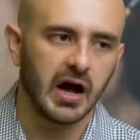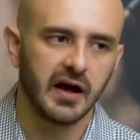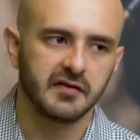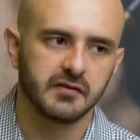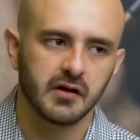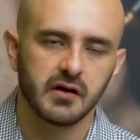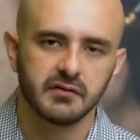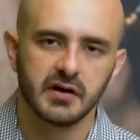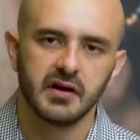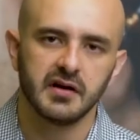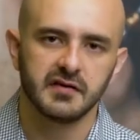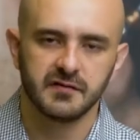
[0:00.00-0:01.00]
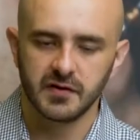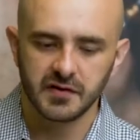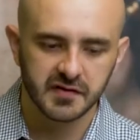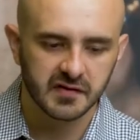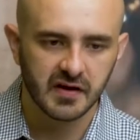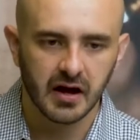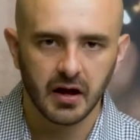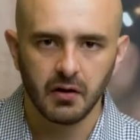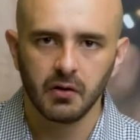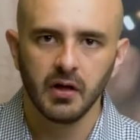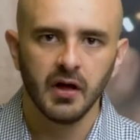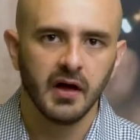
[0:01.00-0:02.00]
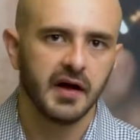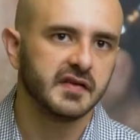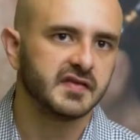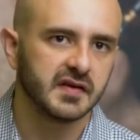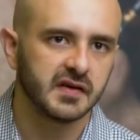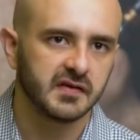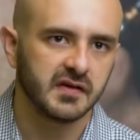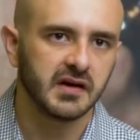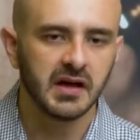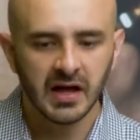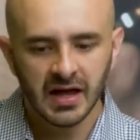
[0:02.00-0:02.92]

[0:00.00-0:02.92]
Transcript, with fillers: Guys love it. It's versatile, it's easy.